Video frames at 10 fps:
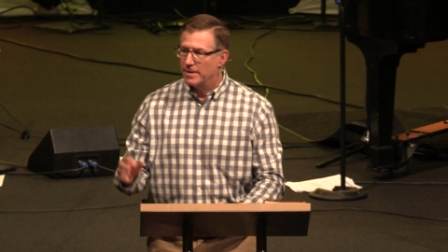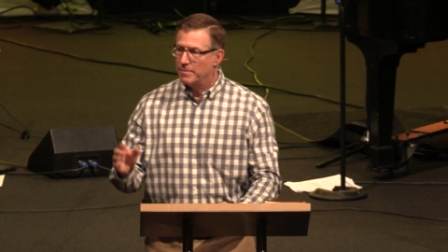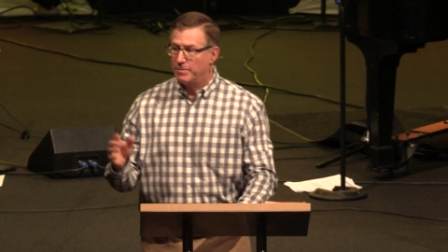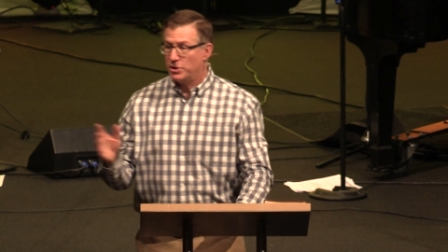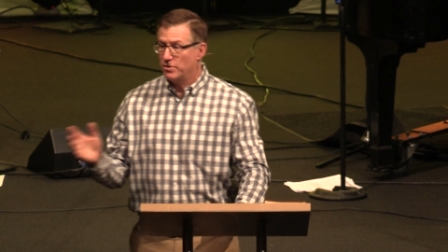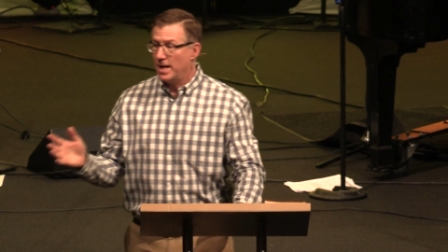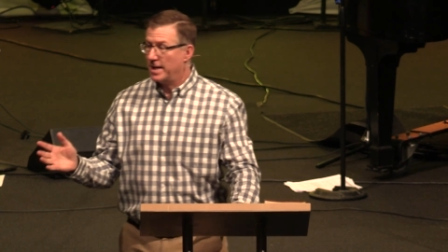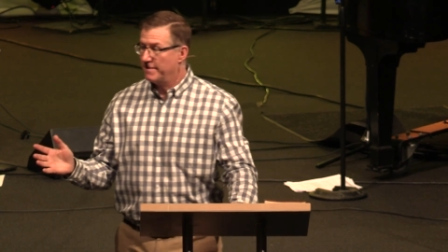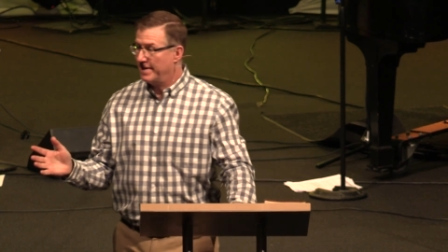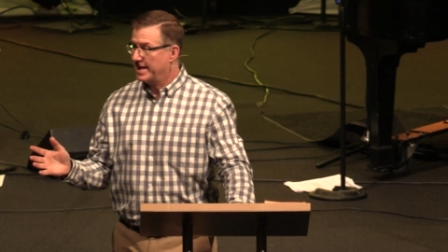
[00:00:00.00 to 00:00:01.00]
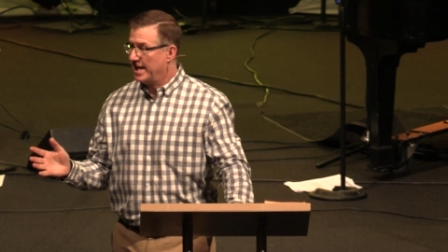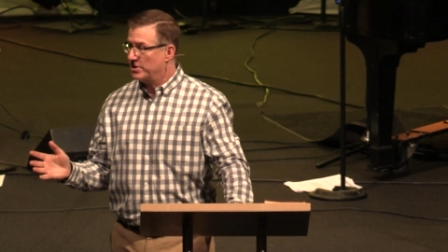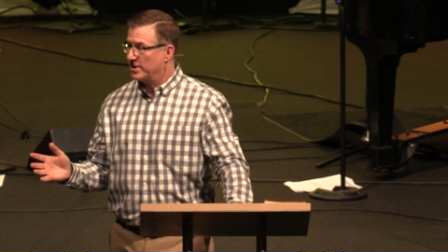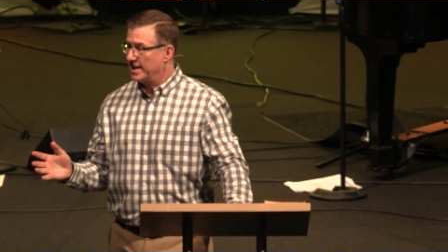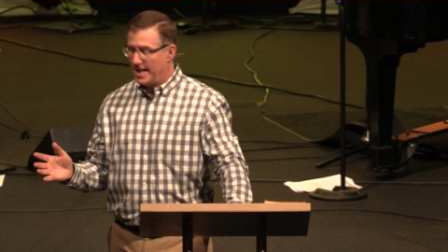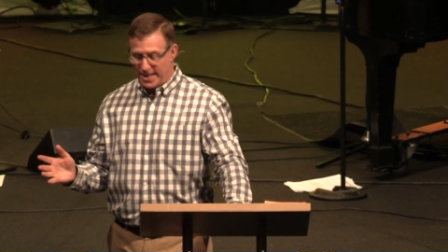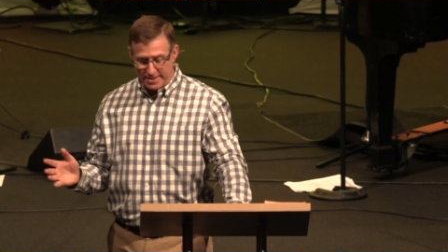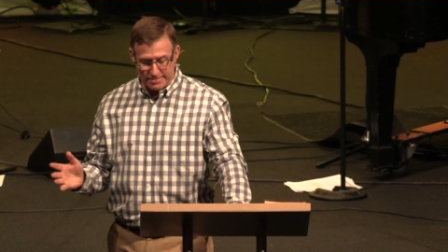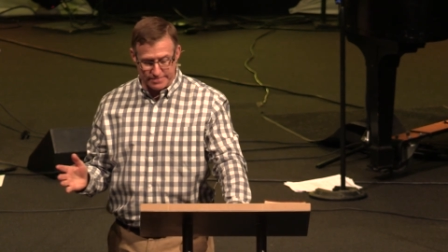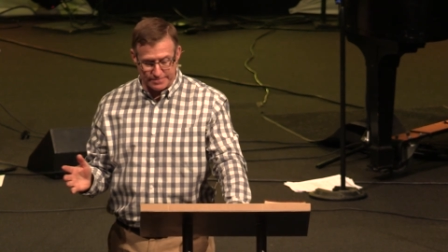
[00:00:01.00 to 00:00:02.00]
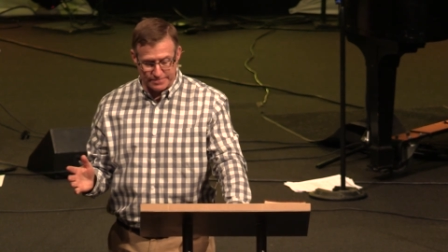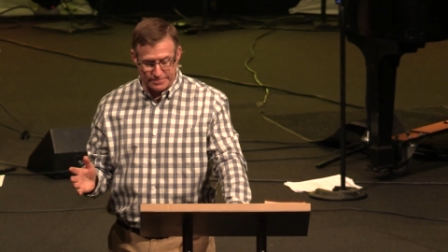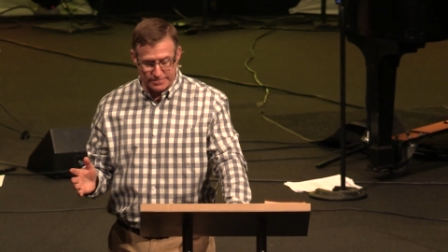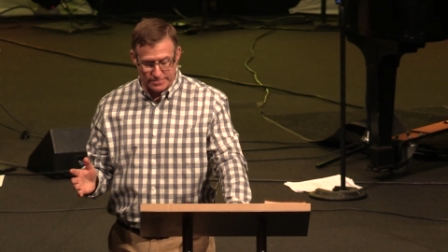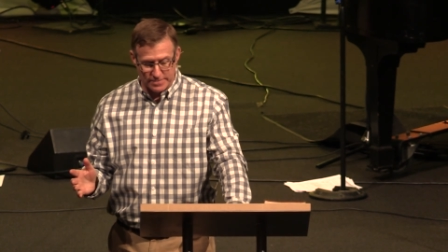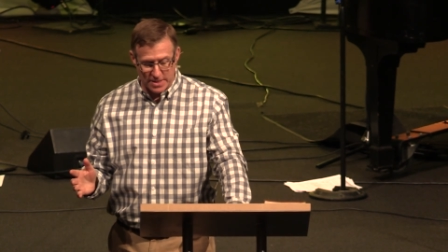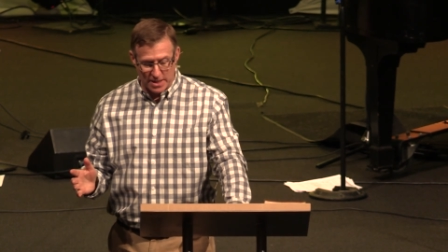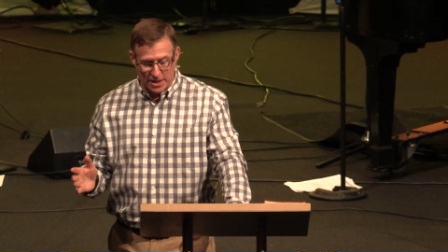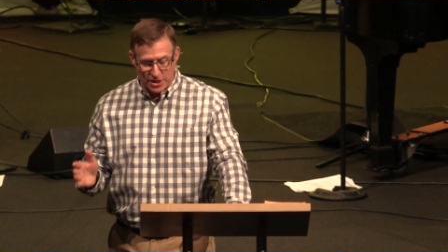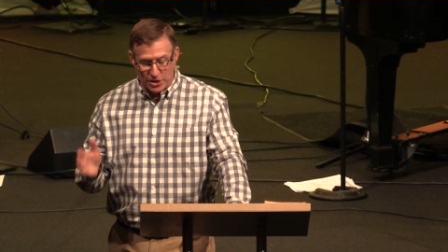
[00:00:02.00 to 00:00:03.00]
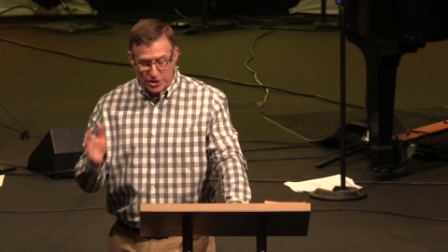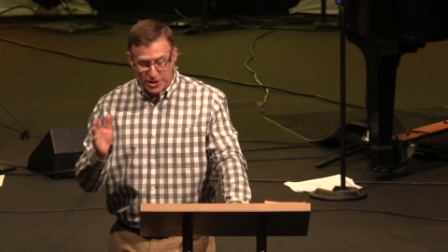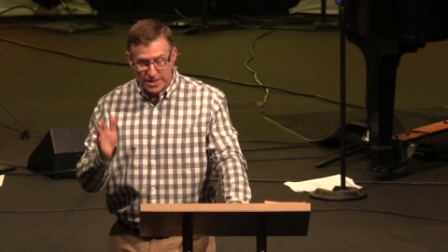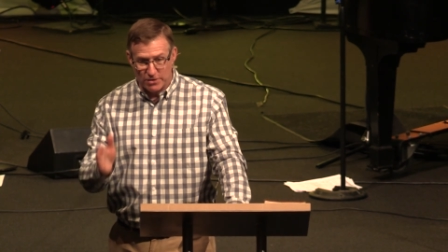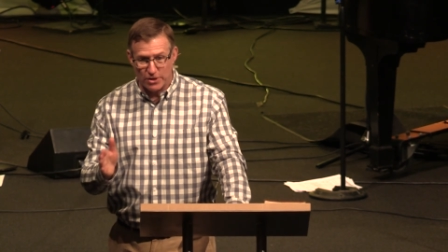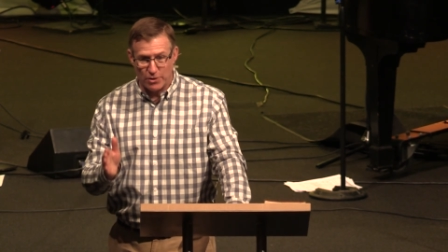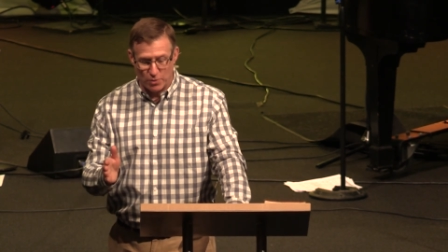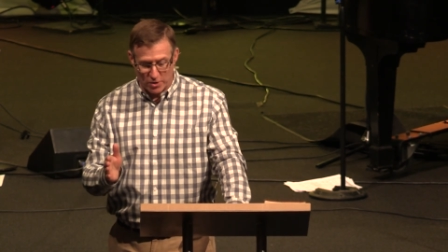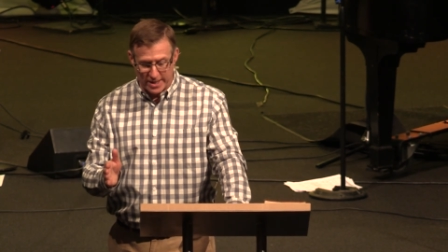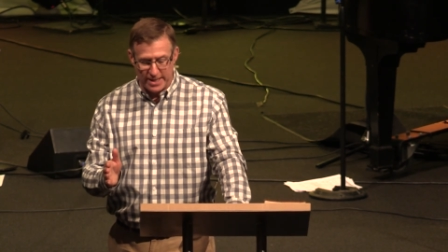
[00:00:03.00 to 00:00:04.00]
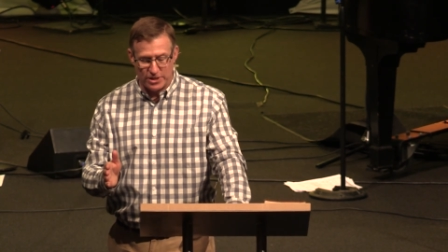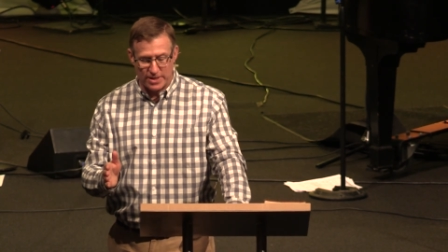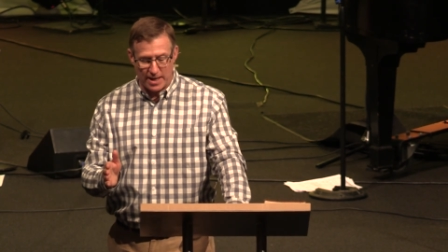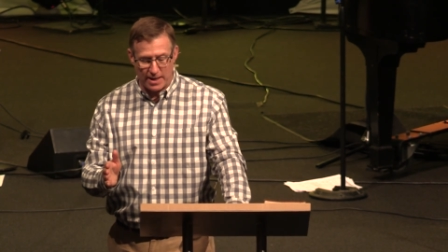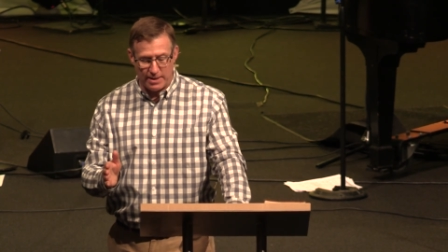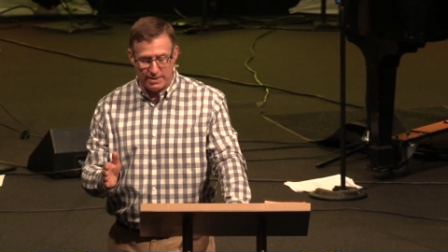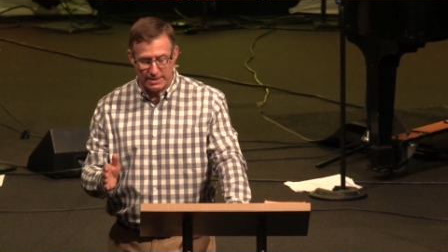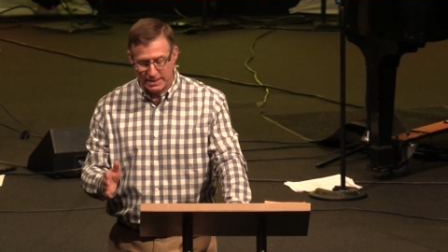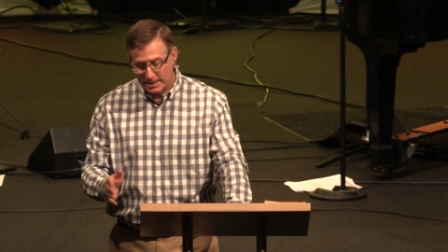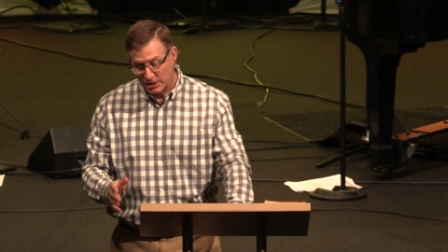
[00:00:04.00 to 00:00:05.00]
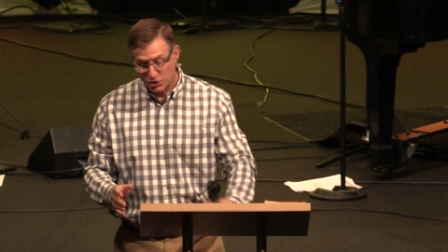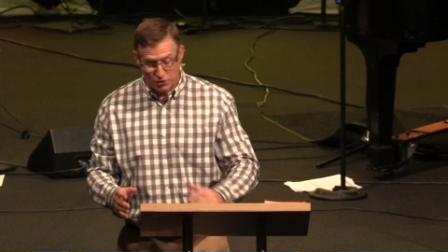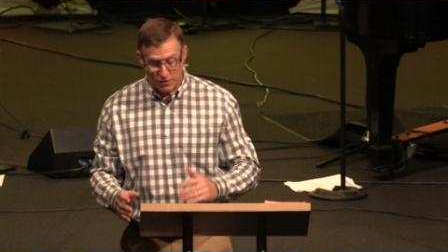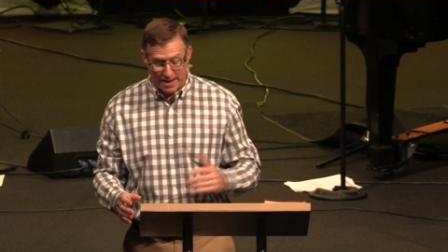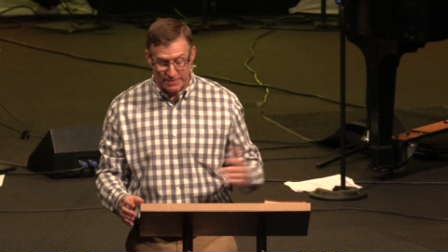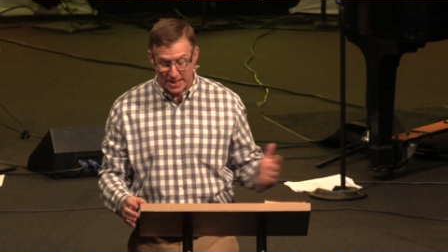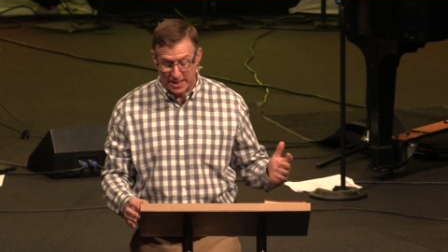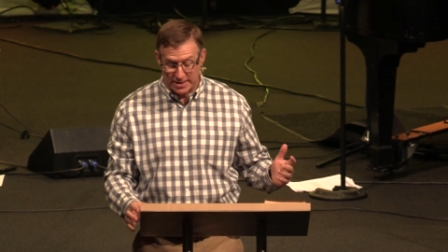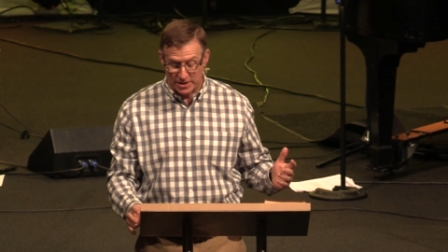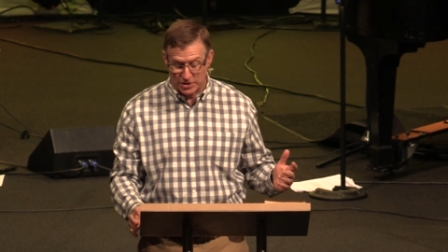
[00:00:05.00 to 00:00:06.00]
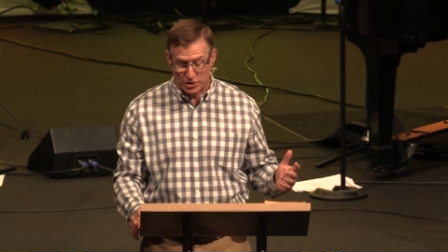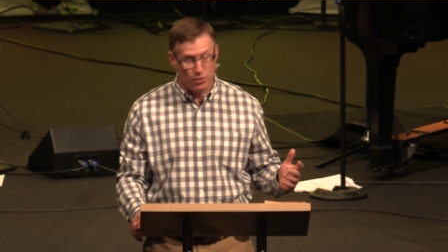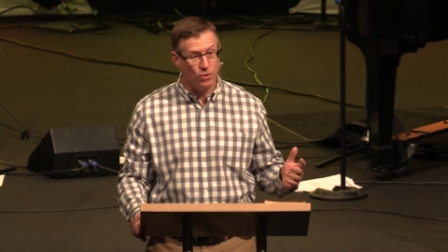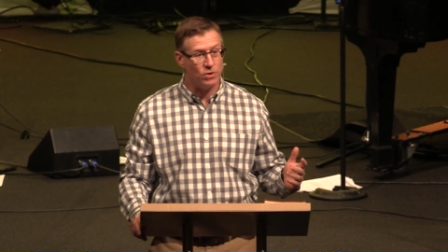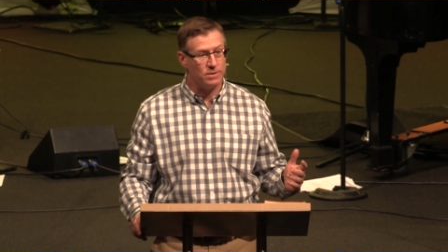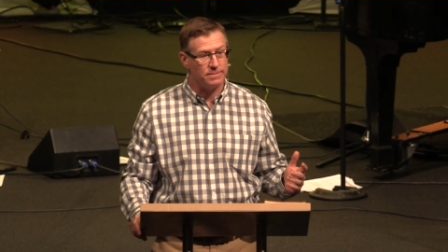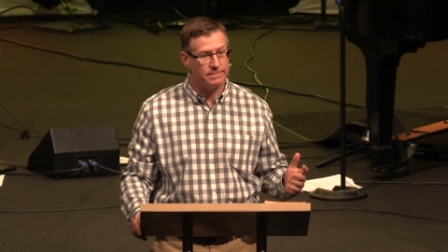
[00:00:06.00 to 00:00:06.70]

But you're not on vacation yet. You still go to work each day. You drop the kids at school.